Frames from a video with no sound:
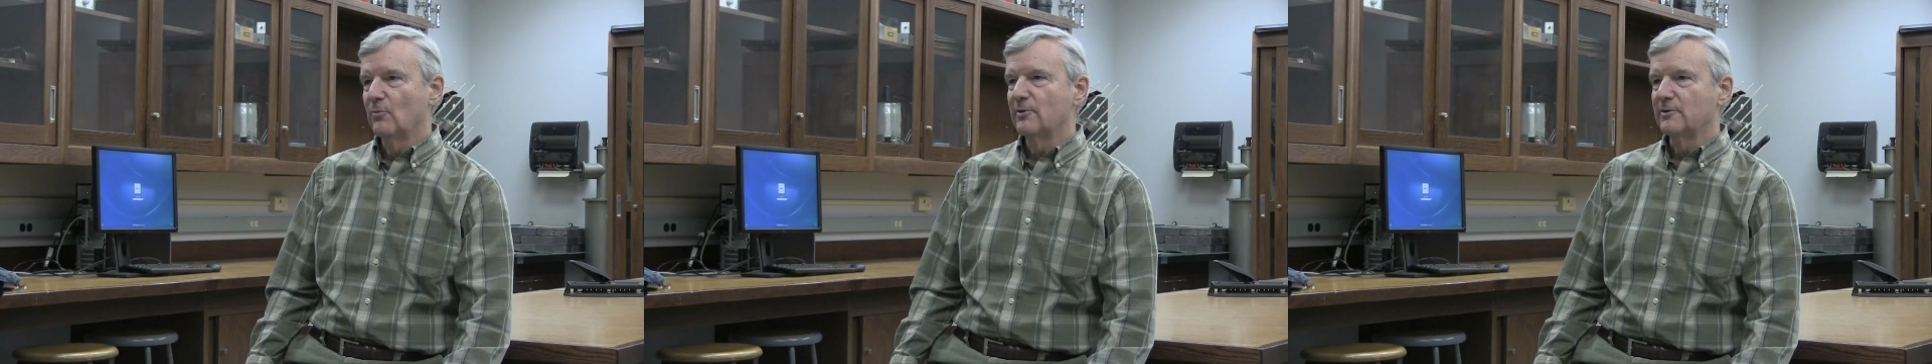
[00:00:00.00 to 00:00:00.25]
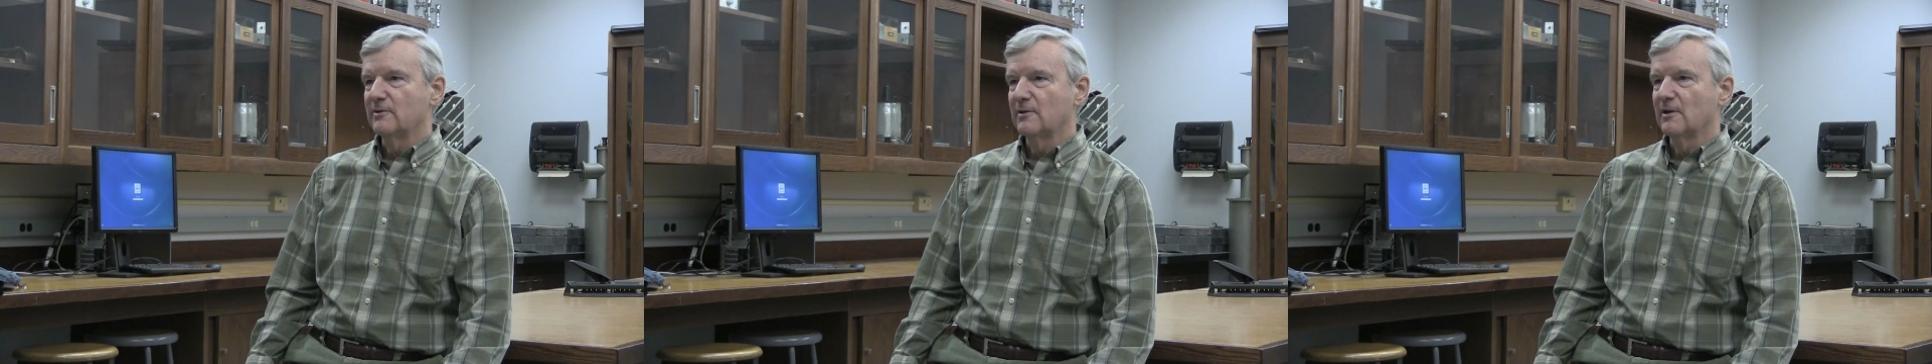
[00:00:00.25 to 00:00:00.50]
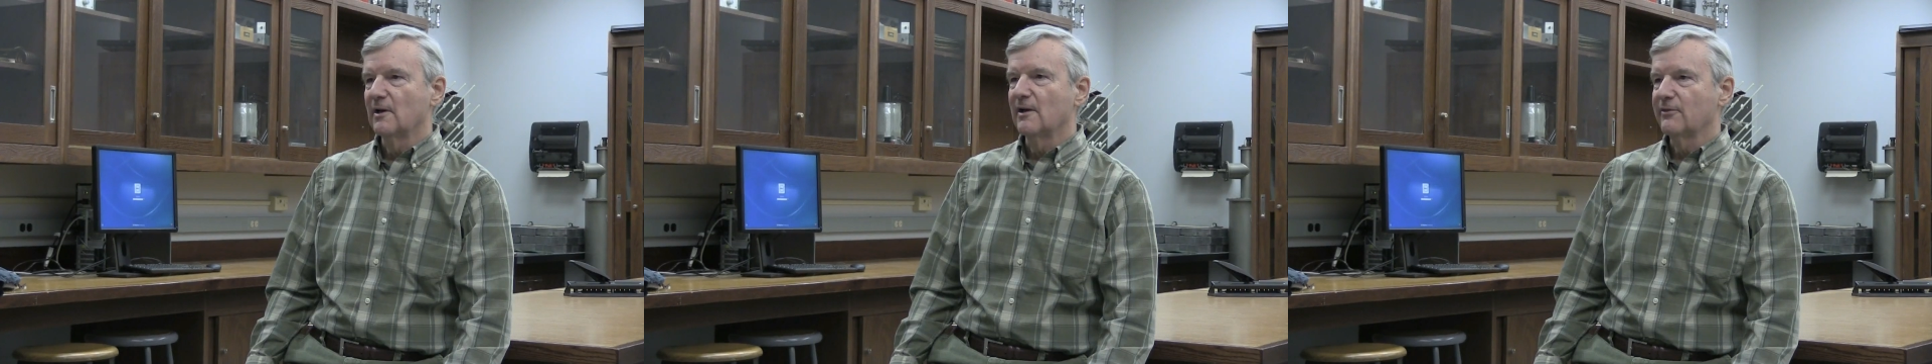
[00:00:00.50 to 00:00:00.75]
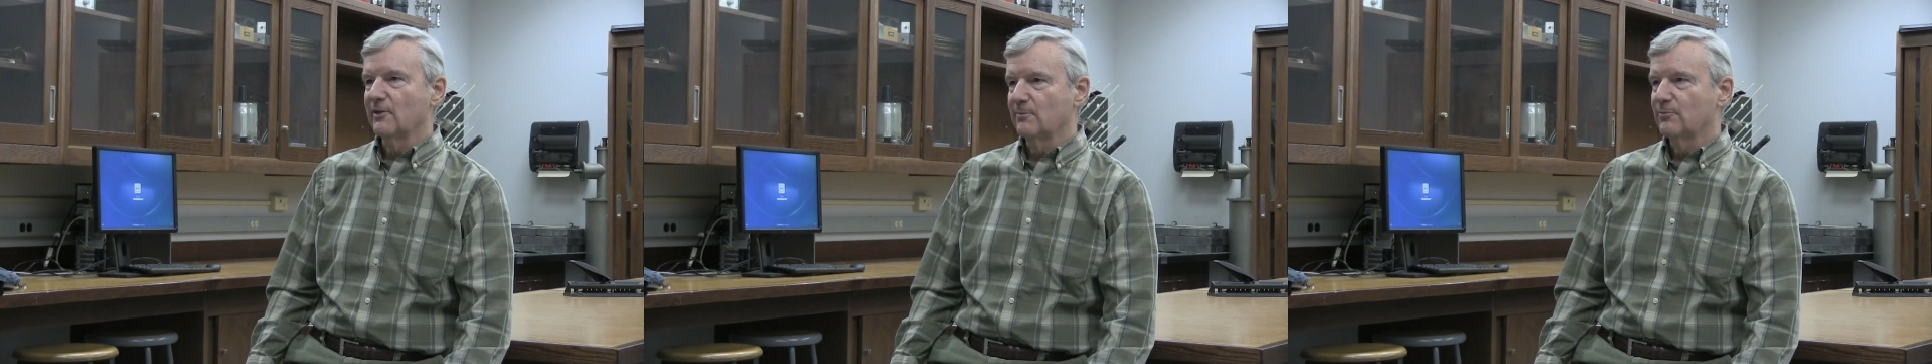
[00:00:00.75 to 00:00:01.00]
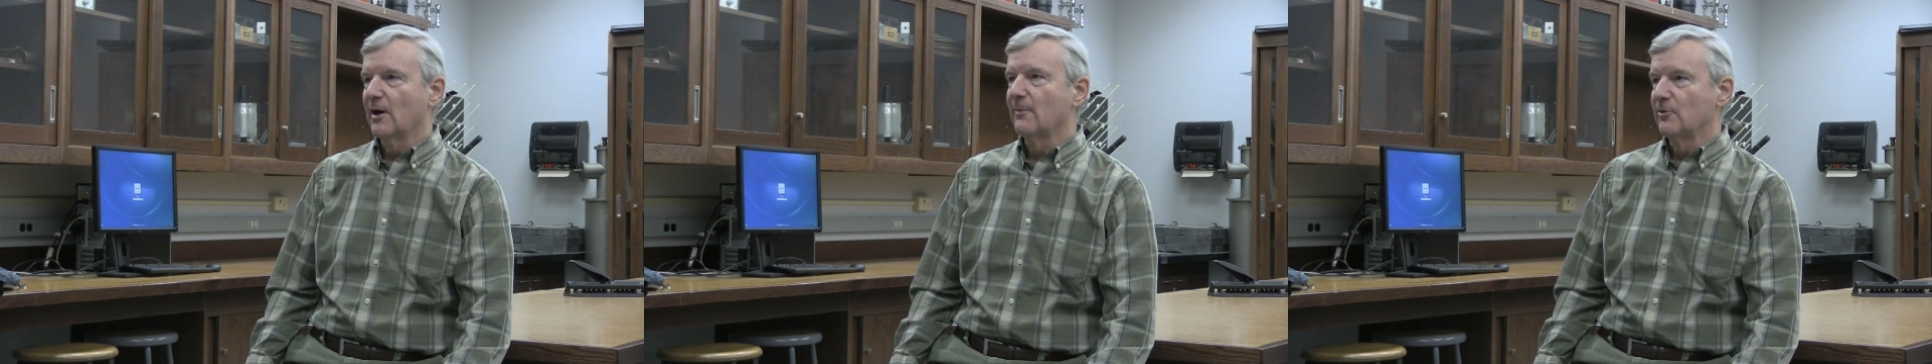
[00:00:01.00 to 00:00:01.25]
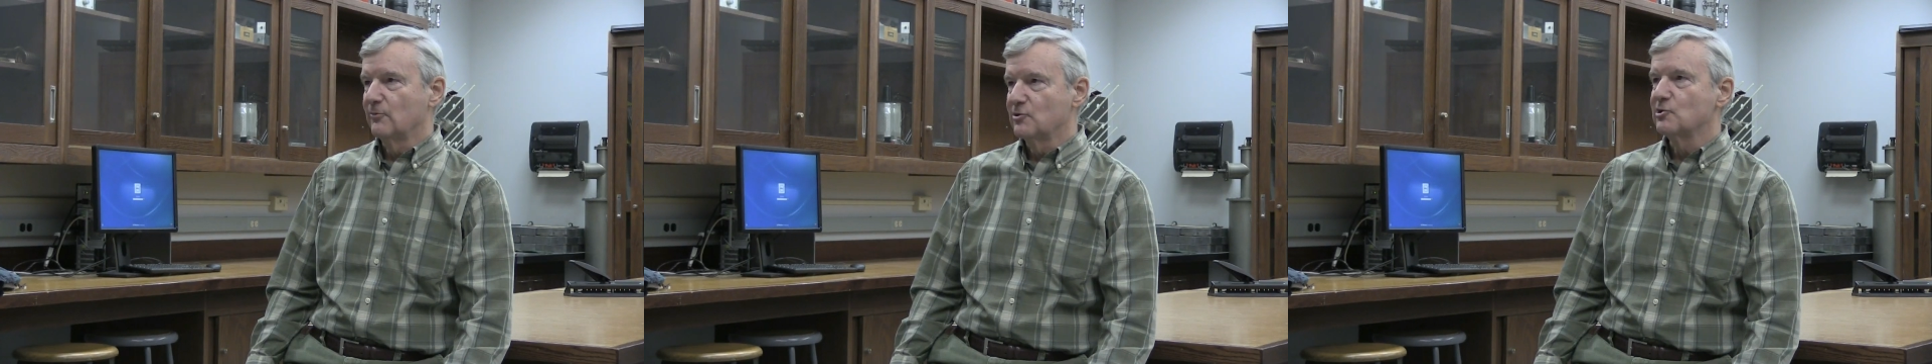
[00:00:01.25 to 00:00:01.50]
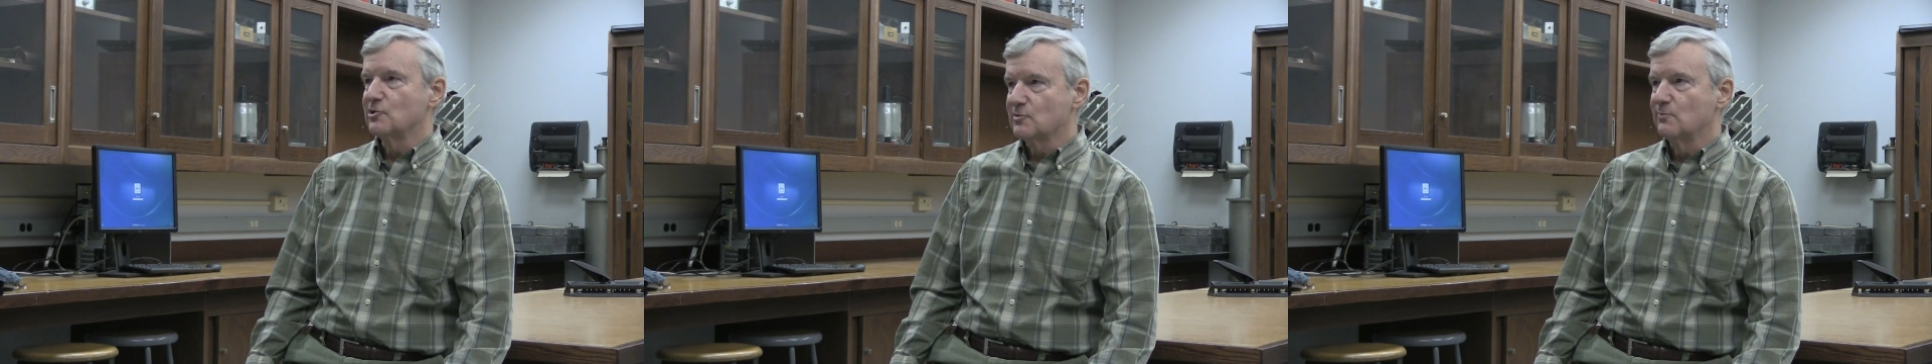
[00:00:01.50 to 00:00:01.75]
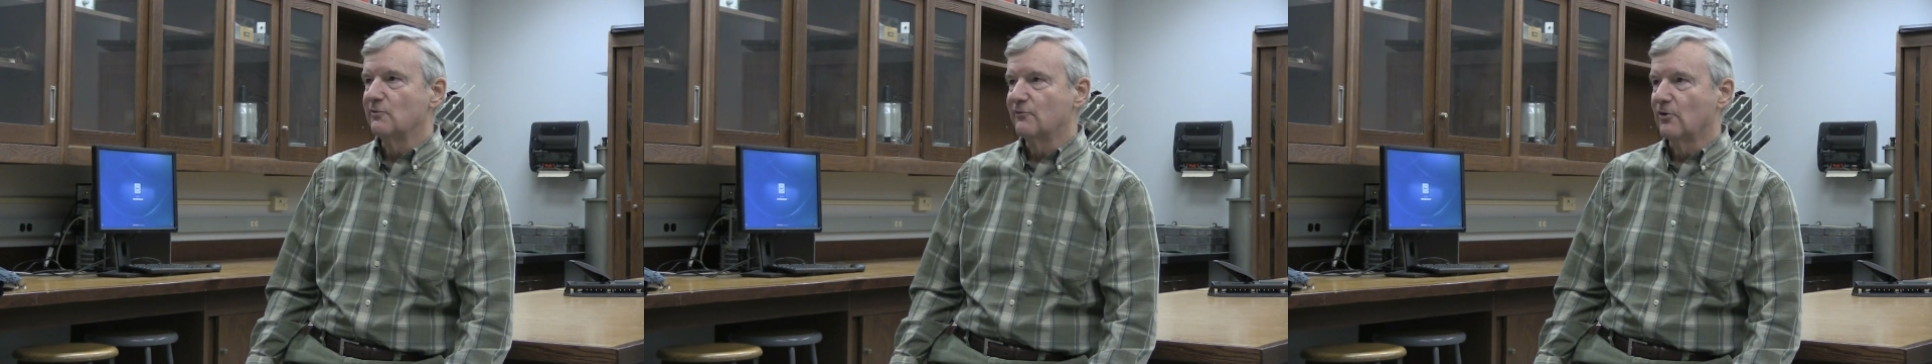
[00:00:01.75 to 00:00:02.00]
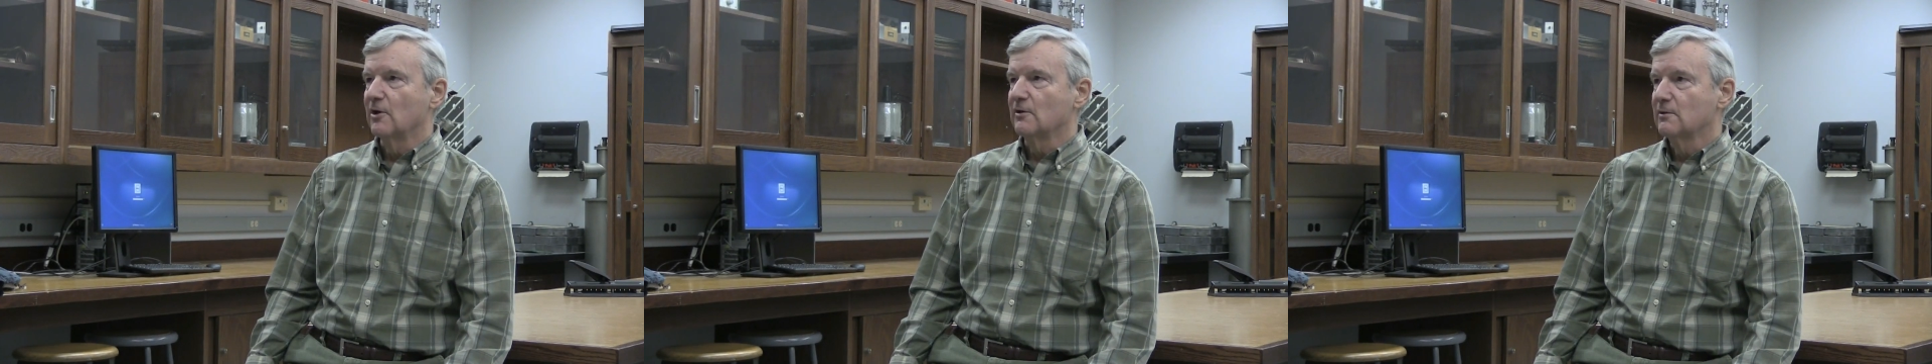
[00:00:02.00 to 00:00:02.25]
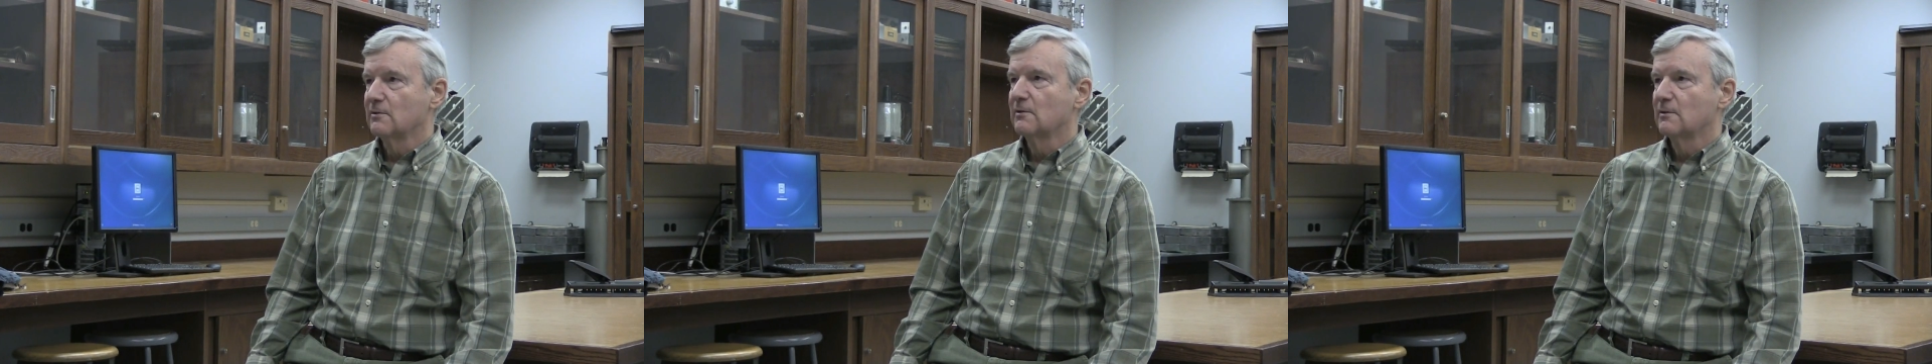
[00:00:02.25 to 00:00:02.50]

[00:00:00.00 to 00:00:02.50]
know, but uh, I think probably we should just move on.